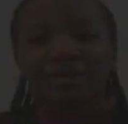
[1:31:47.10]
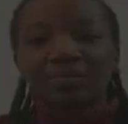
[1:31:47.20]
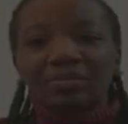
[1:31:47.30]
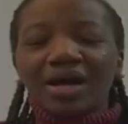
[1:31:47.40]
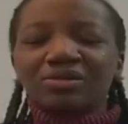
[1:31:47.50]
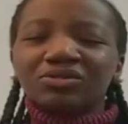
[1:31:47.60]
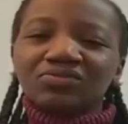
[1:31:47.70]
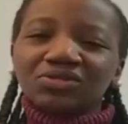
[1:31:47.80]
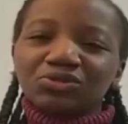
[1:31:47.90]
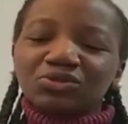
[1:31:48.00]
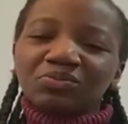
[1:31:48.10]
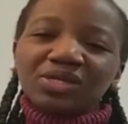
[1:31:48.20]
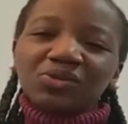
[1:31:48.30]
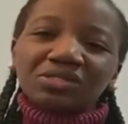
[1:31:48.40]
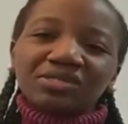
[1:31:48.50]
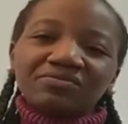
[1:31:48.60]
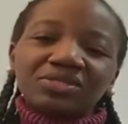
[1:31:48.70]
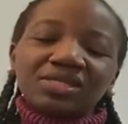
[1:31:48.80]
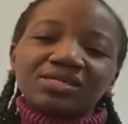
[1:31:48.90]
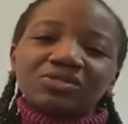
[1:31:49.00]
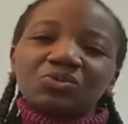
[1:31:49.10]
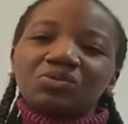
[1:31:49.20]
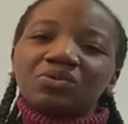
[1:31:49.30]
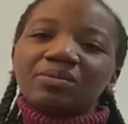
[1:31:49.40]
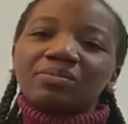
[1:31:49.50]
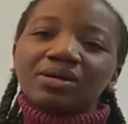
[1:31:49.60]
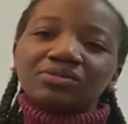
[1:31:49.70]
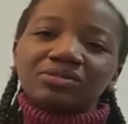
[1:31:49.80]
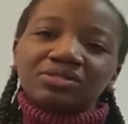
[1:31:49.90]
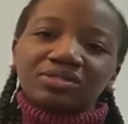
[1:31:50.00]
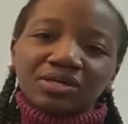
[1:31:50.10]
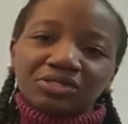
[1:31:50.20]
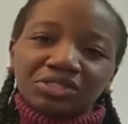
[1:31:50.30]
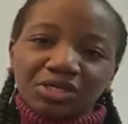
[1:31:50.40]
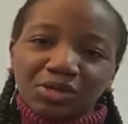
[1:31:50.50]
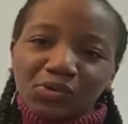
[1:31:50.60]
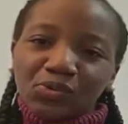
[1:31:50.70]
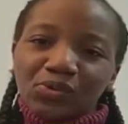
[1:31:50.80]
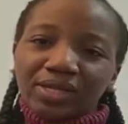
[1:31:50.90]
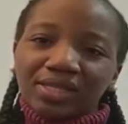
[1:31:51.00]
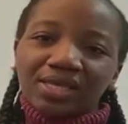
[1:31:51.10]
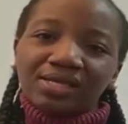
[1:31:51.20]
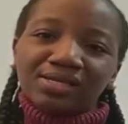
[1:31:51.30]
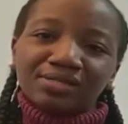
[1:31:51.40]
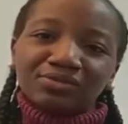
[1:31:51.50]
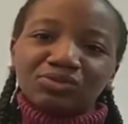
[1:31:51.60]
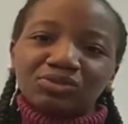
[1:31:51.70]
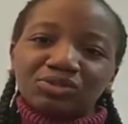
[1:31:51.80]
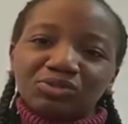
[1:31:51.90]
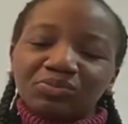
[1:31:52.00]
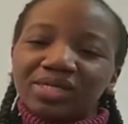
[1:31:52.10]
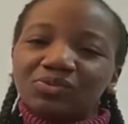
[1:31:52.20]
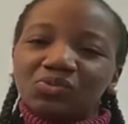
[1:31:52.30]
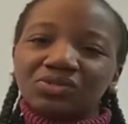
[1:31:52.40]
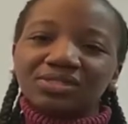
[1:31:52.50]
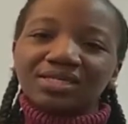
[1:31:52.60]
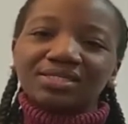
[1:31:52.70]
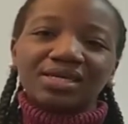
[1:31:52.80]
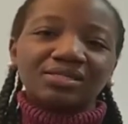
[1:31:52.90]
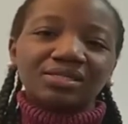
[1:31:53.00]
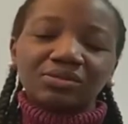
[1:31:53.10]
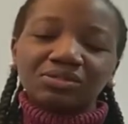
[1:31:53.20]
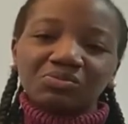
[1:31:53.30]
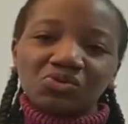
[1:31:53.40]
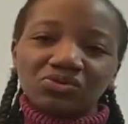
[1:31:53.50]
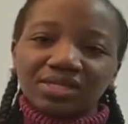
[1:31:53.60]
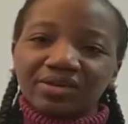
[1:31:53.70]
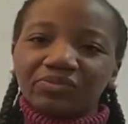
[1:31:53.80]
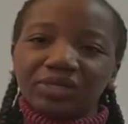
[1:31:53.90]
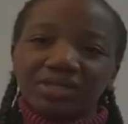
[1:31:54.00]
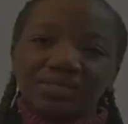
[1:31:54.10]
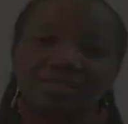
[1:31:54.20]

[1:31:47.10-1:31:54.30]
Out of these so many wonderful things we know about Shehu, I think to me the ones that stand out the most have been his